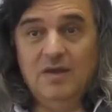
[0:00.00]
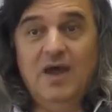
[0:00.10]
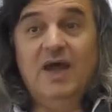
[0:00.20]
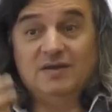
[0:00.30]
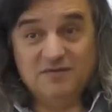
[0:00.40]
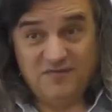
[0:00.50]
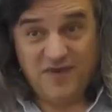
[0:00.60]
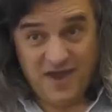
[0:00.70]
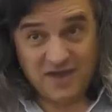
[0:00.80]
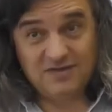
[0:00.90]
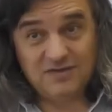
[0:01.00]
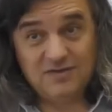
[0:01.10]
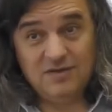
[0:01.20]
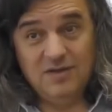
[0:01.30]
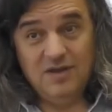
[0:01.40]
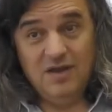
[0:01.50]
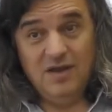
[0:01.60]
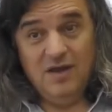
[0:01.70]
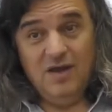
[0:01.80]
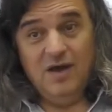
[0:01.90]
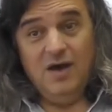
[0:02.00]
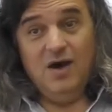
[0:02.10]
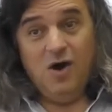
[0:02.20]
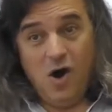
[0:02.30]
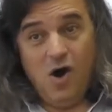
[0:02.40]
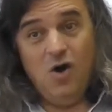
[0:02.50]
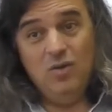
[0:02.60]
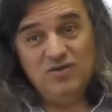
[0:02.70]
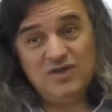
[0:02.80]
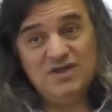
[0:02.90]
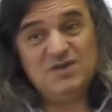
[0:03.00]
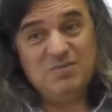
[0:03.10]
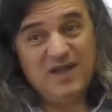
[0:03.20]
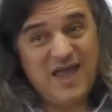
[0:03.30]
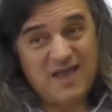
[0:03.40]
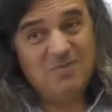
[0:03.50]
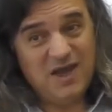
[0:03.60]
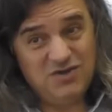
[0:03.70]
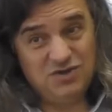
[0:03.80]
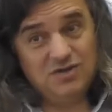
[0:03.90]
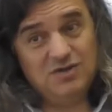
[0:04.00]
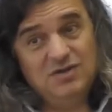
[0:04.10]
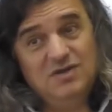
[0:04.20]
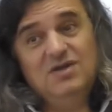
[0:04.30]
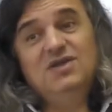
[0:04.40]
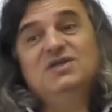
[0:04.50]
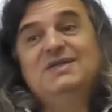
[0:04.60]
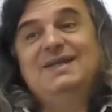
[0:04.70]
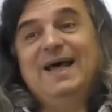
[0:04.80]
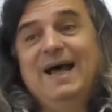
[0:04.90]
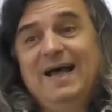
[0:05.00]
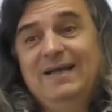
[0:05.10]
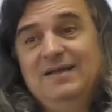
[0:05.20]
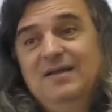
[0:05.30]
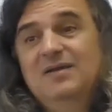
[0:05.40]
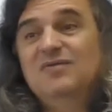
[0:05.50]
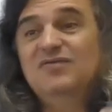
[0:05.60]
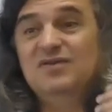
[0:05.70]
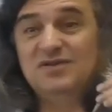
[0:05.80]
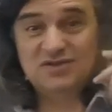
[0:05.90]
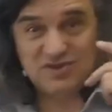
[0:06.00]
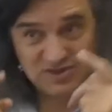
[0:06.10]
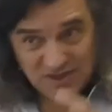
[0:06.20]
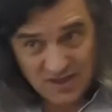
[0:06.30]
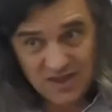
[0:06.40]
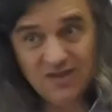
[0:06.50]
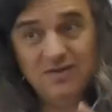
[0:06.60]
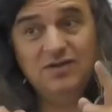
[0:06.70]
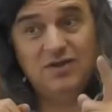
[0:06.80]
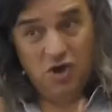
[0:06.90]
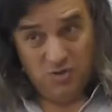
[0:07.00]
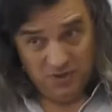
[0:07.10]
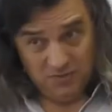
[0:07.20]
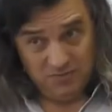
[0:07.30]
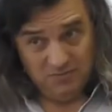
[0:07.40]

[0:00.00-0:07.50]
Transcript: And in fact, all this black magic is done with a single command,